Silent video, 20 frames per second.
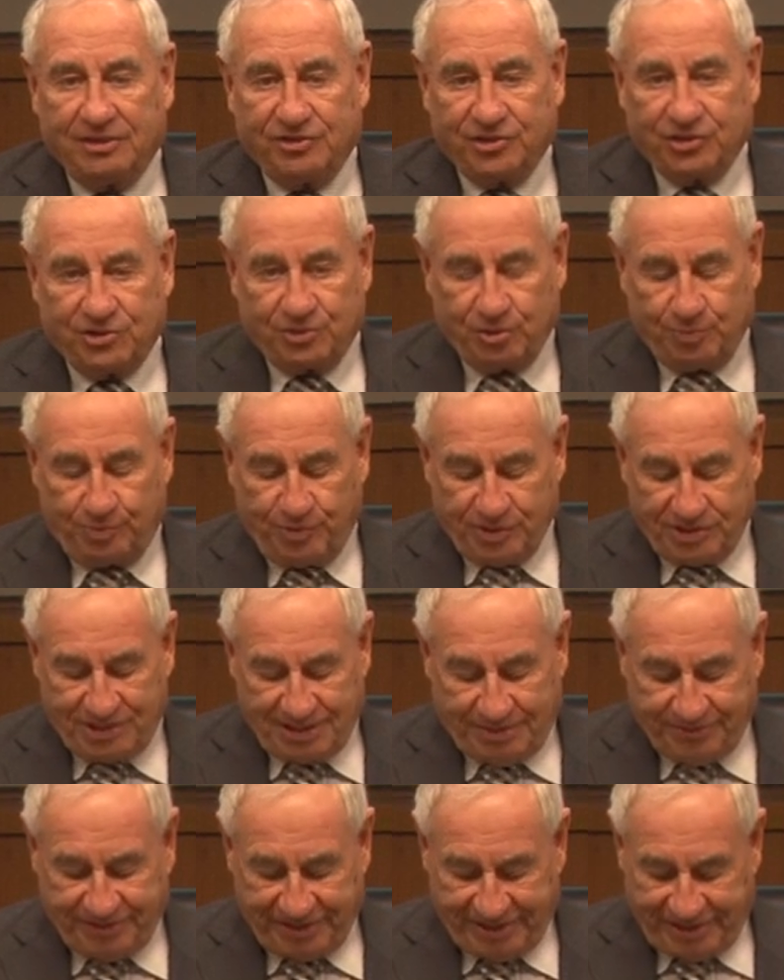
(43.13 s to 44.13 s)
Just to put
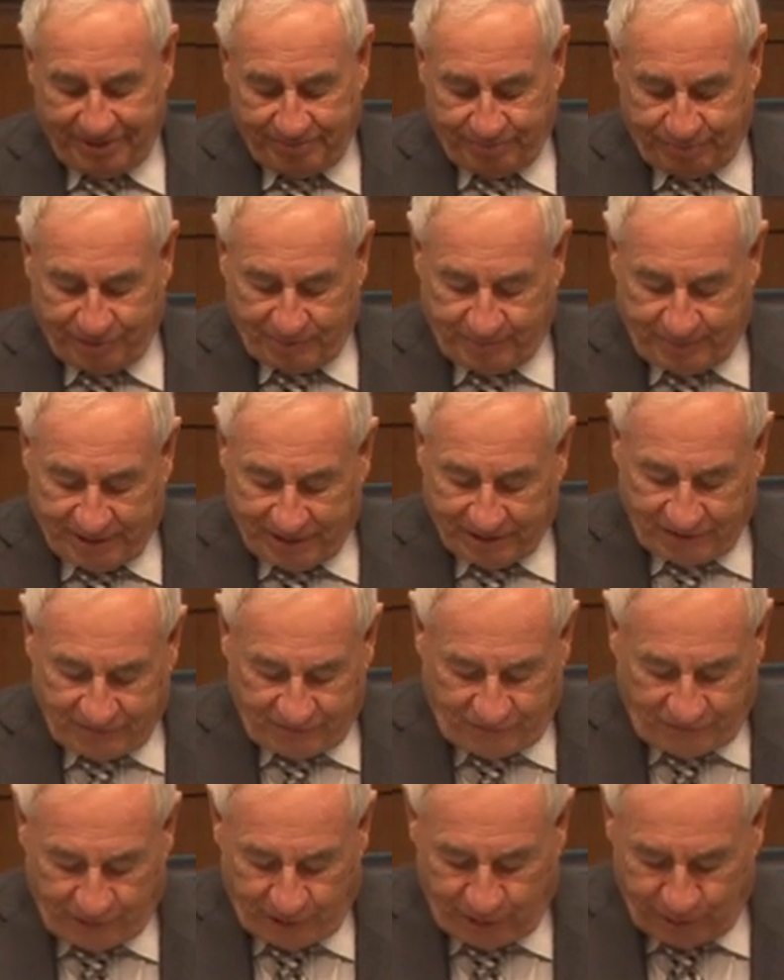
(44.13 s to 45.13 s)
something in
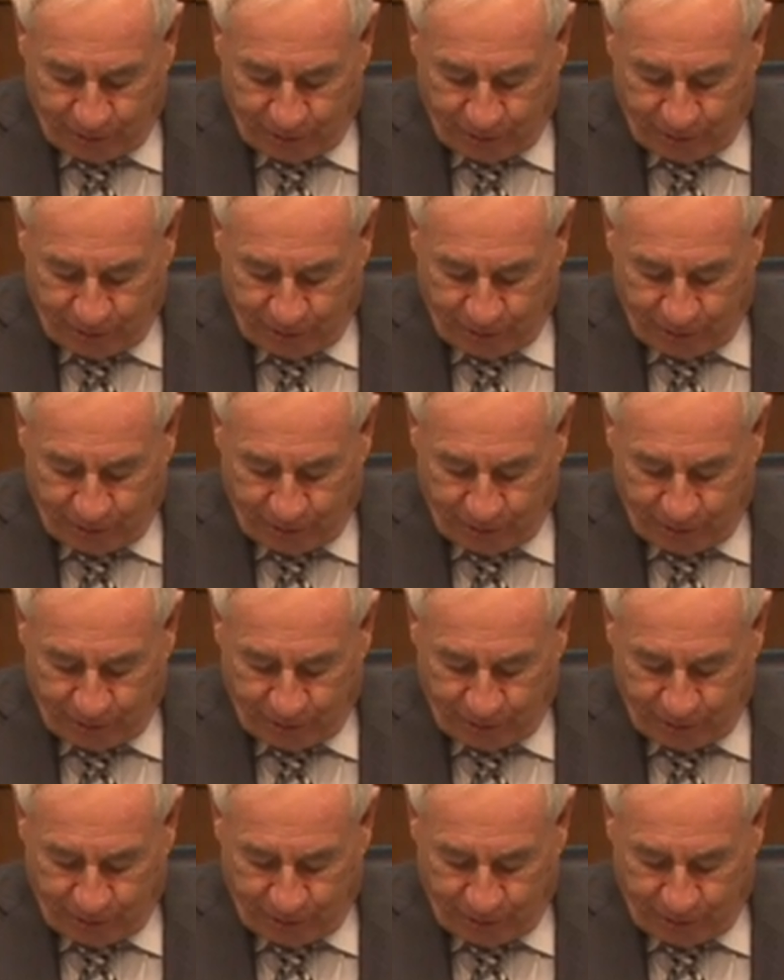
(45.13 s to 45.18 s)
perspective for